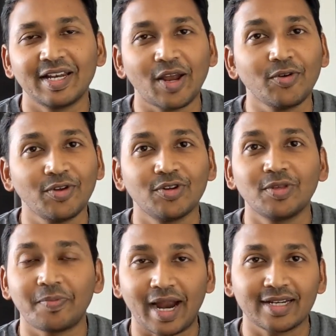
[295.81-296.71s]
Now you know the
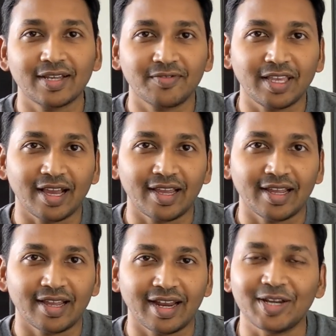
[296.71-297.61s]
parts of the eye
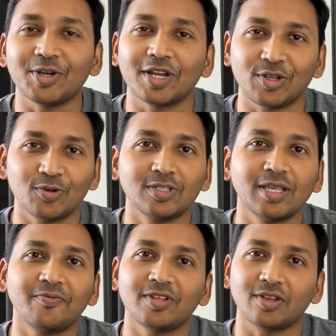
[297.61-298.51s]
and you can use
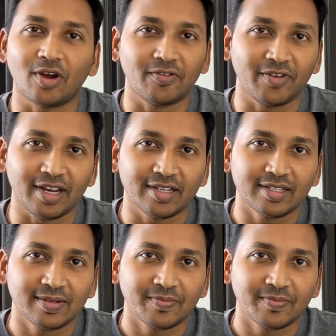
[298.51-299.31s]
them with confidence.